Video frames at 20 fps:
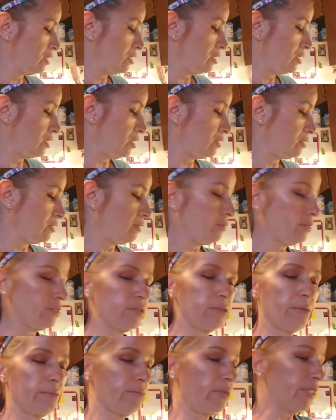And then
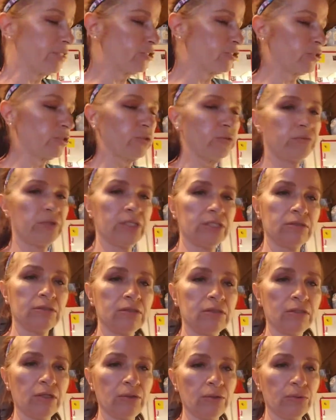make sure that, you
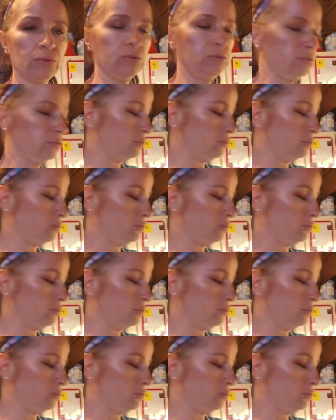know,